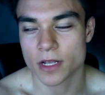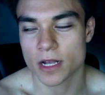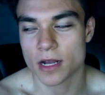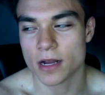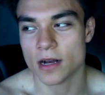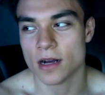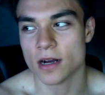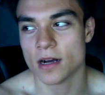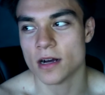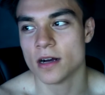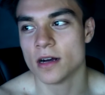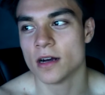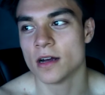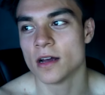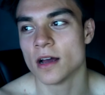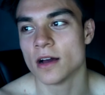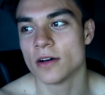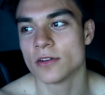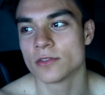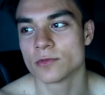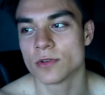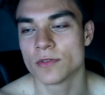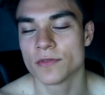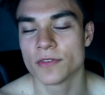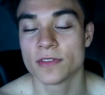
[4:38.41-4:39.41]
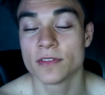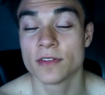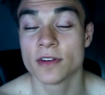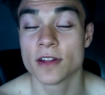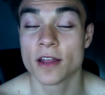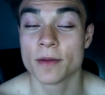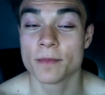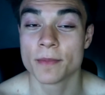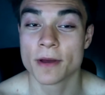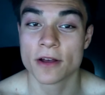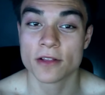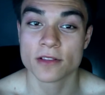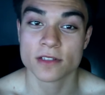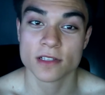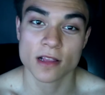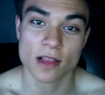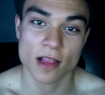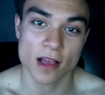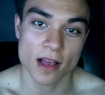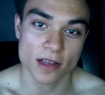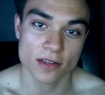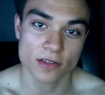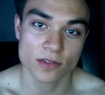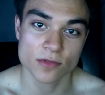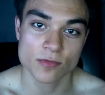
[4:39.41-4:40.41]
Uh, I was 159 pounds
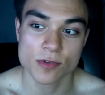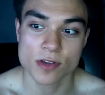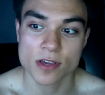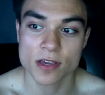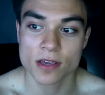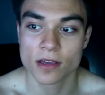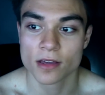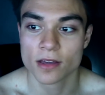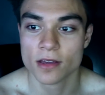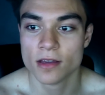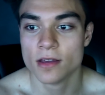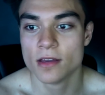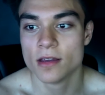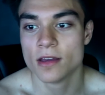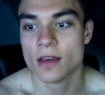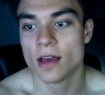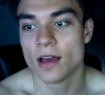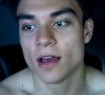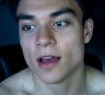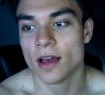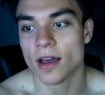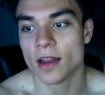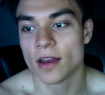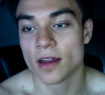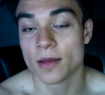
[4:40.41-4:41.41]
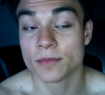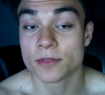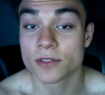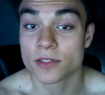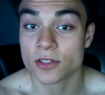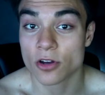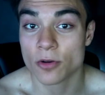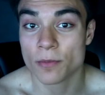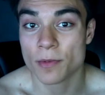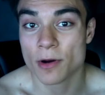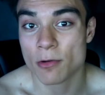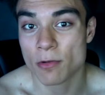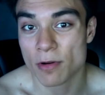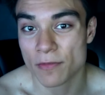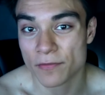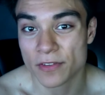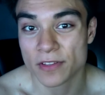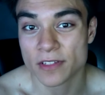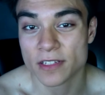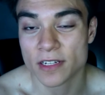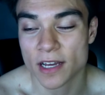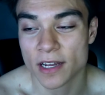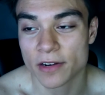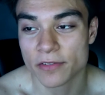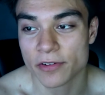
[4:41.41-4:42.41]
last week and I'm still about
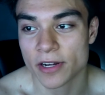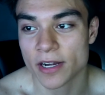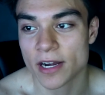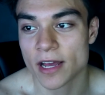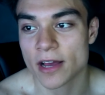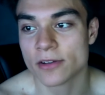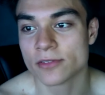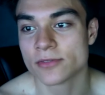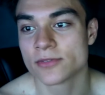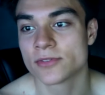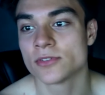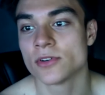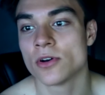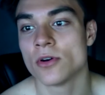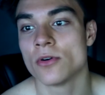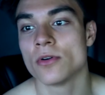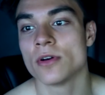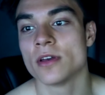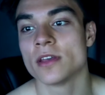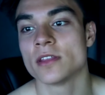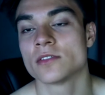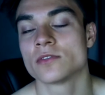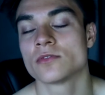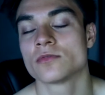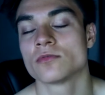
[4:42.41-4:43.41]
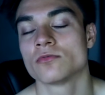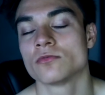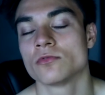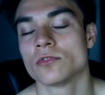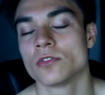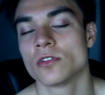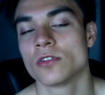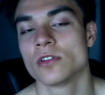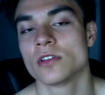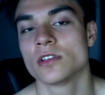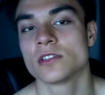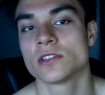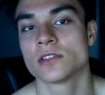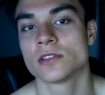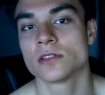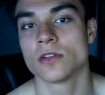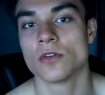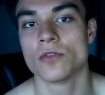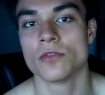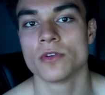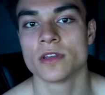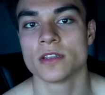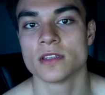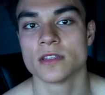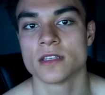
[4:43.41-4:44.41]
159 right now so it's really
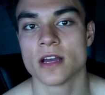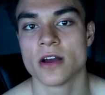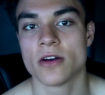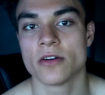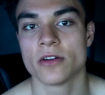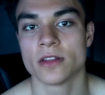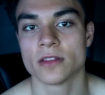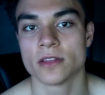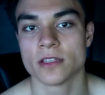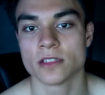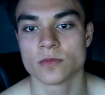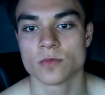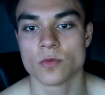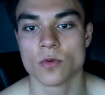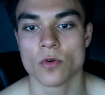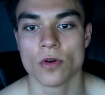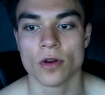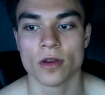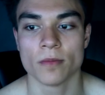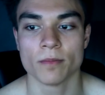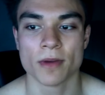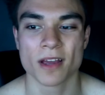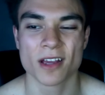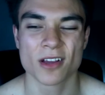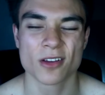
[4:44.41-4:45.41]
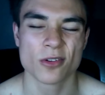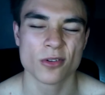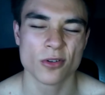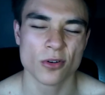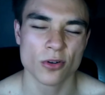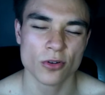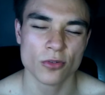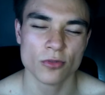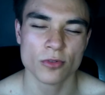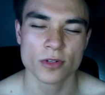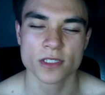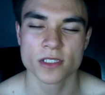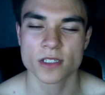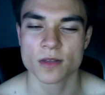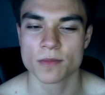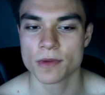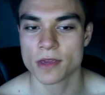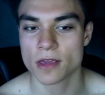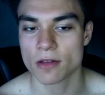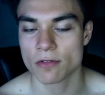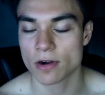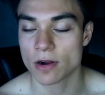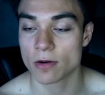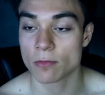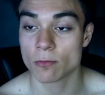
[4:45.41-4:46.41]
slowing down at this point my goal was to
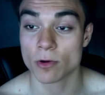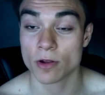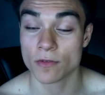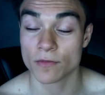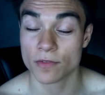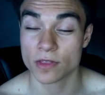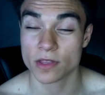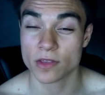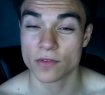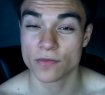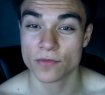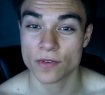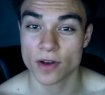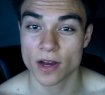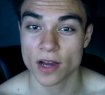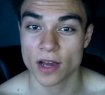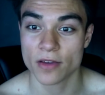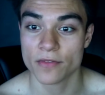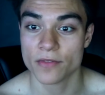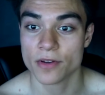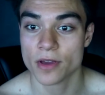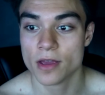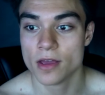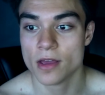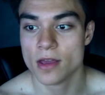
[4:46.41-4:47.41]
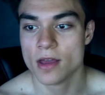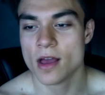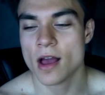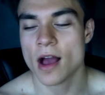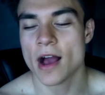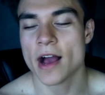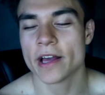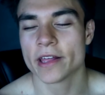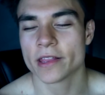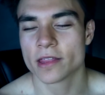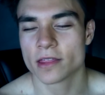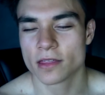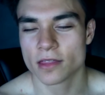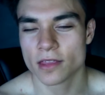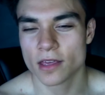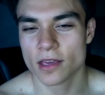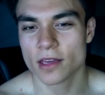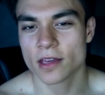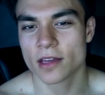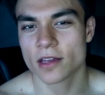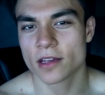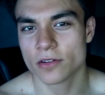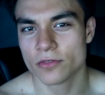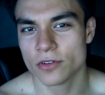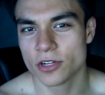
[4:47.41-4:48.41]
be around 155 I think
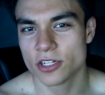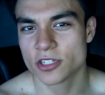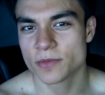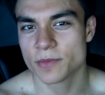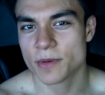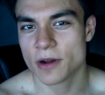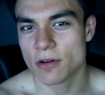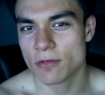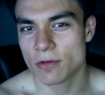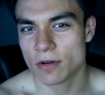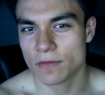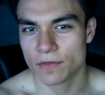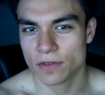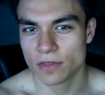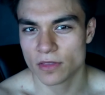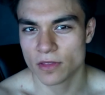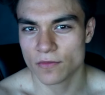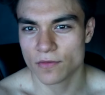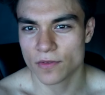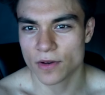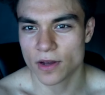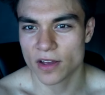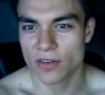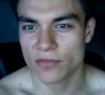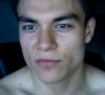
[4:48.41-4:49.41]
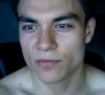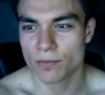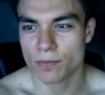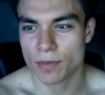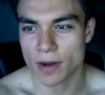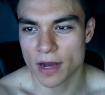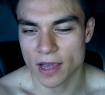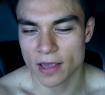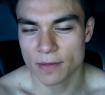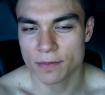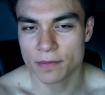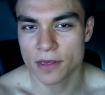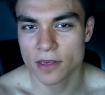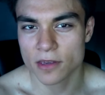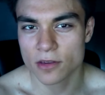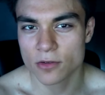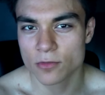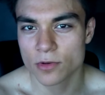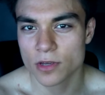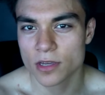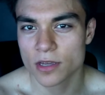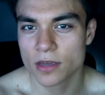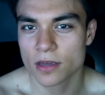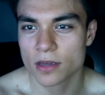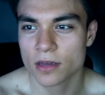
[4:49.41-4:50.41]
I could reach about 155 by peak
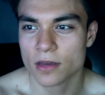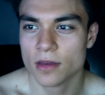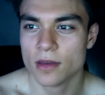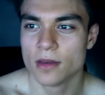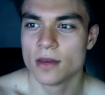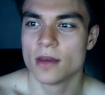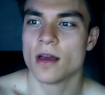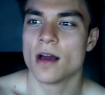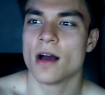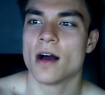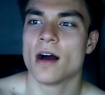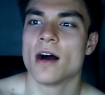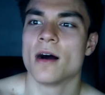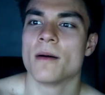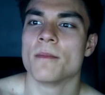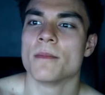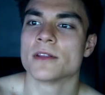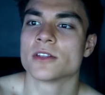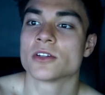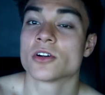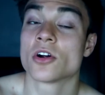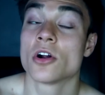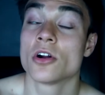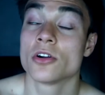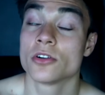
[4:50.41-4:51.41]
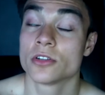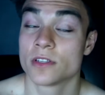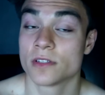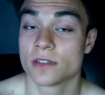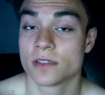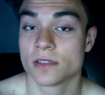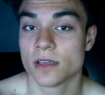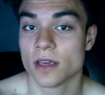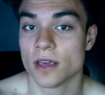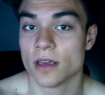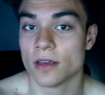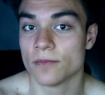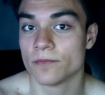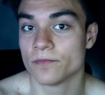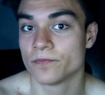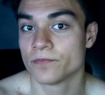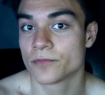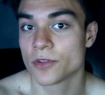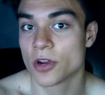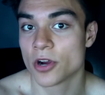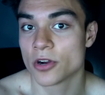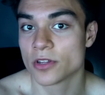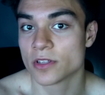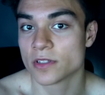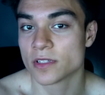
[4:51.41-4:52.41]
week um, it's hard to say
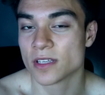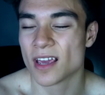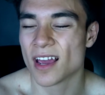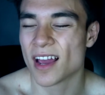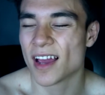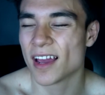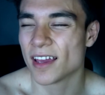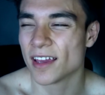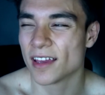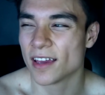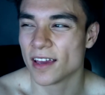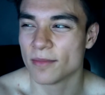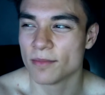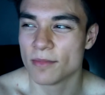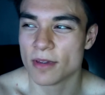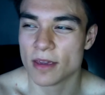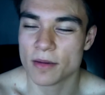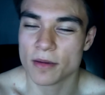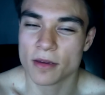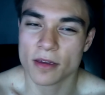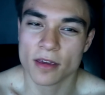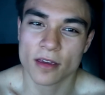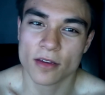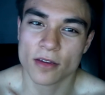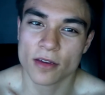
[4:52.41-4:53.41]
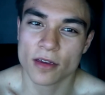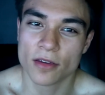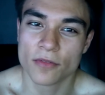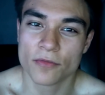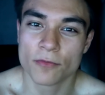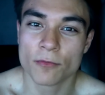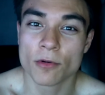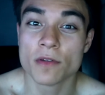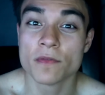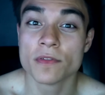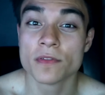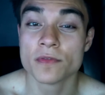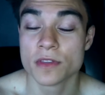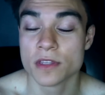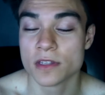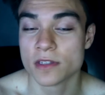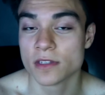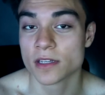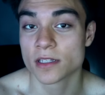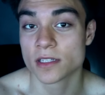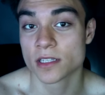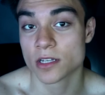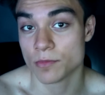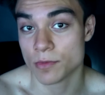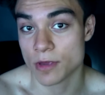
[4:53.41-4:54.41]
hard to say I if
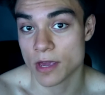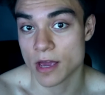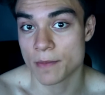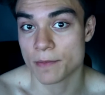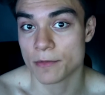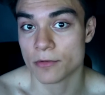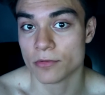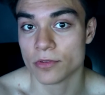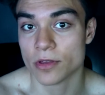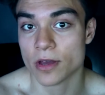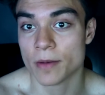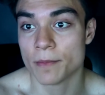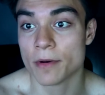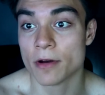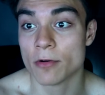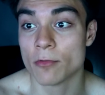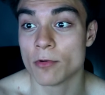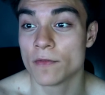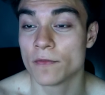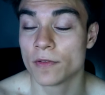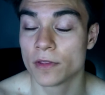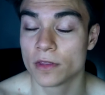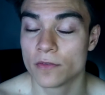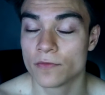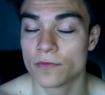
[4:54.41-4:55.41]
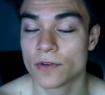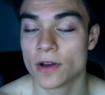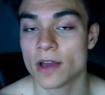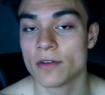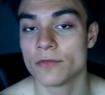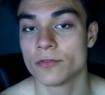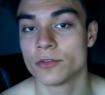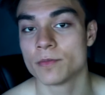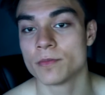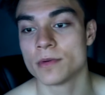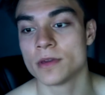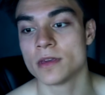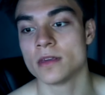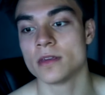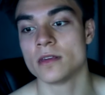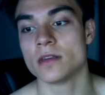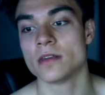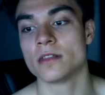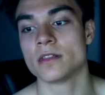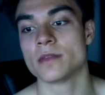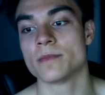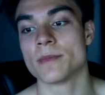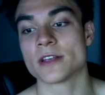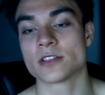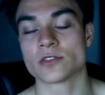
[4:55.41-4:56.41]
156 I'd be happy with that but 155 would
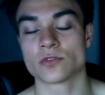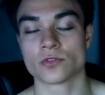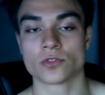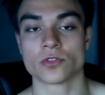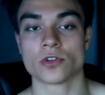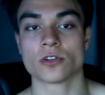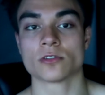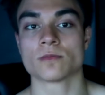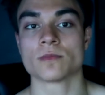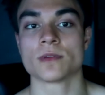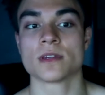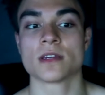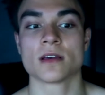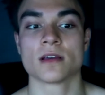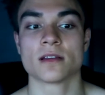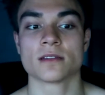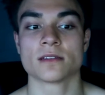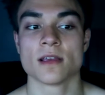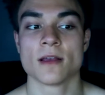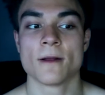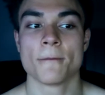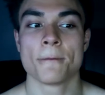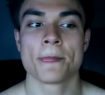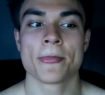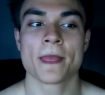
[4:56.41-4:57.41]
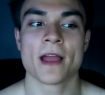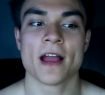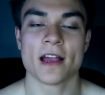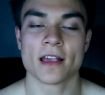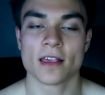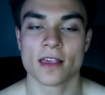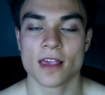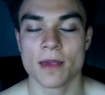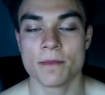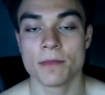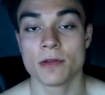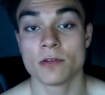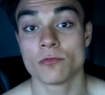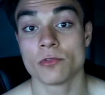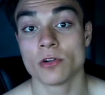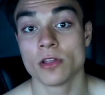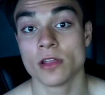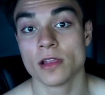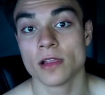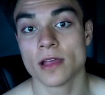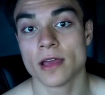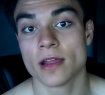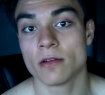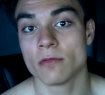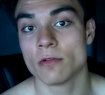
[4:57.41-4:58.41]
be the best result because I came in
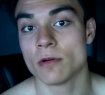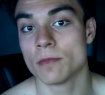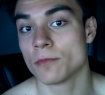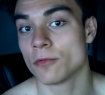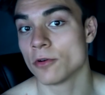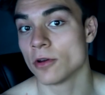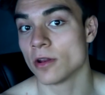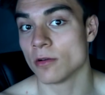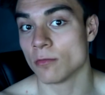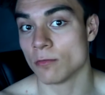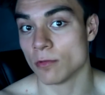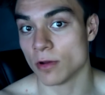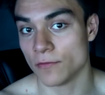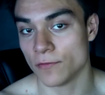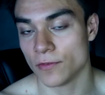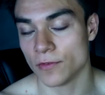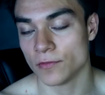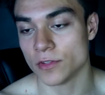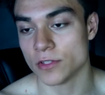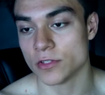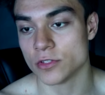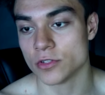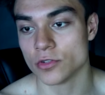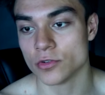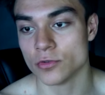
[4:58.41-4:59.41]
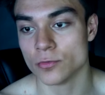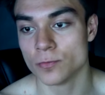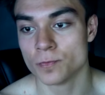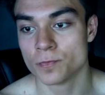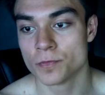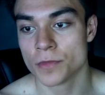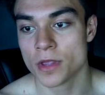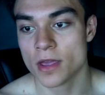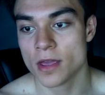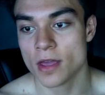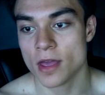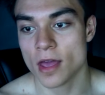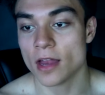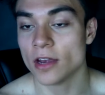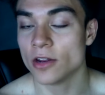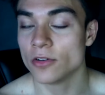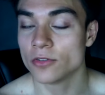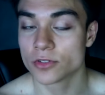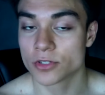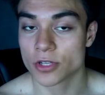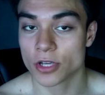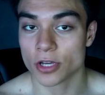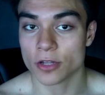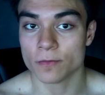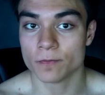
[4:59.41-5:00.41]
really light at one point at 152 and it
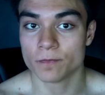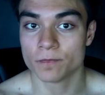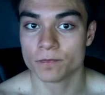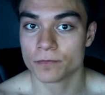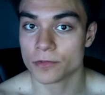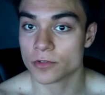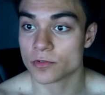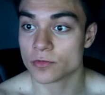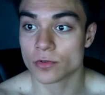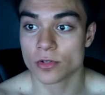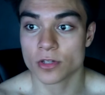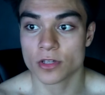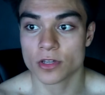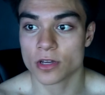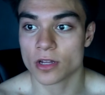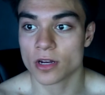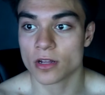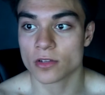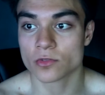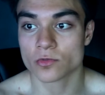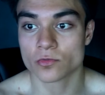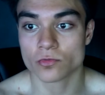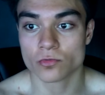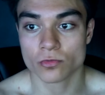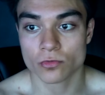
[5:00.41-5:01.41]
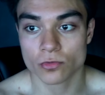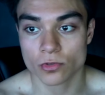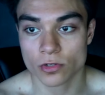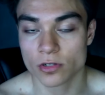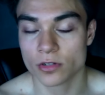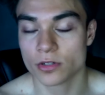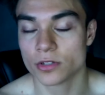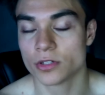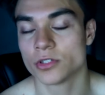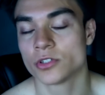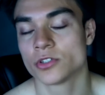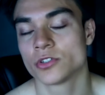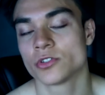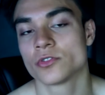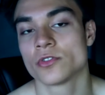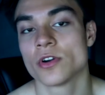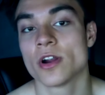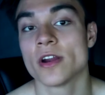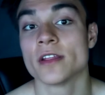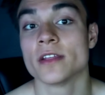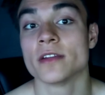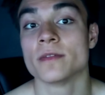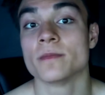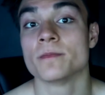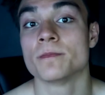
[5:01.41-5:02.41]
was good it was really good I was really
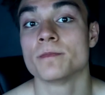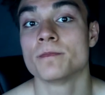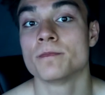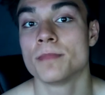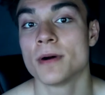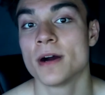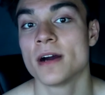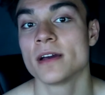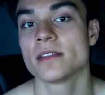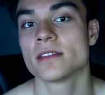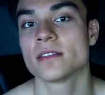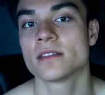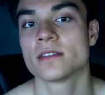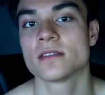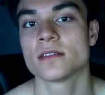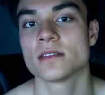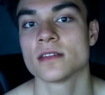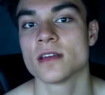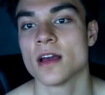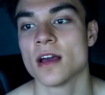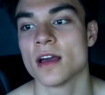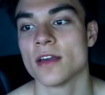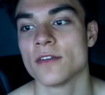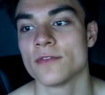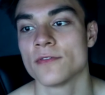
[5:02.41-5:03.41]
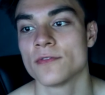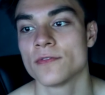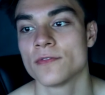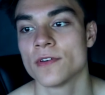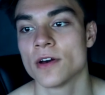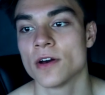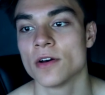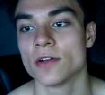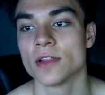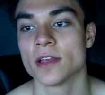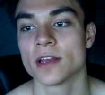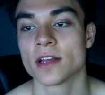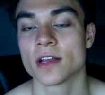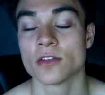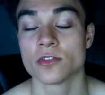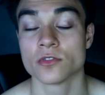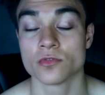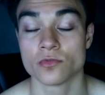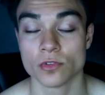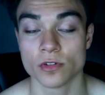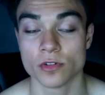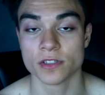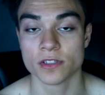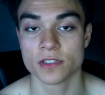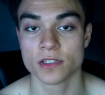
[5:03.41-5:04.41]
shredded but I felt like I was
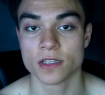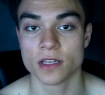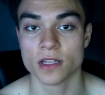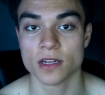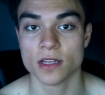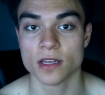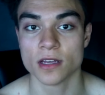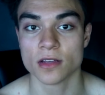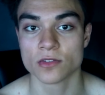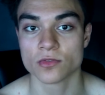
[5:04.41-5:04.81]
skinny.